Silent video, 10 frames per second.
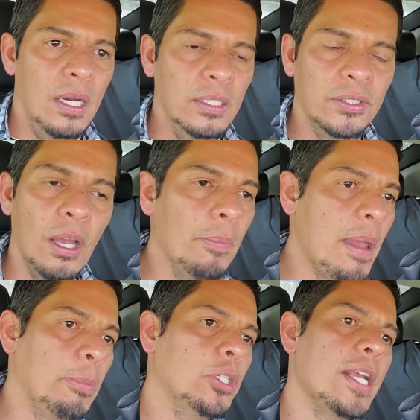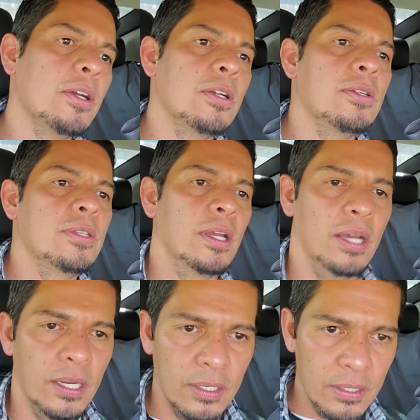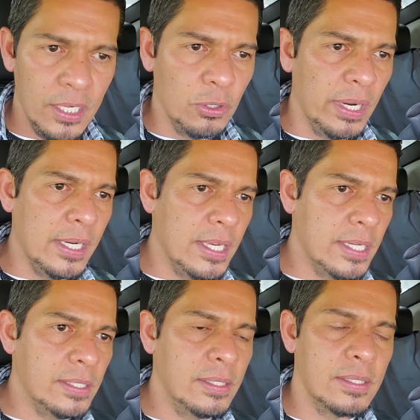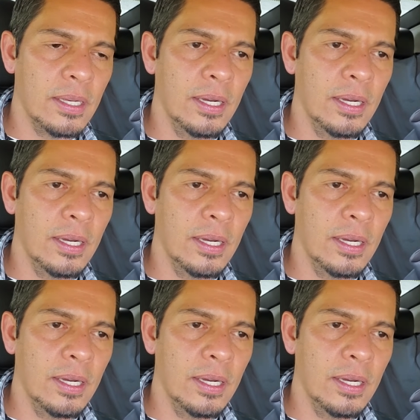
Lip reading: salt, pepper shakers, ingredients,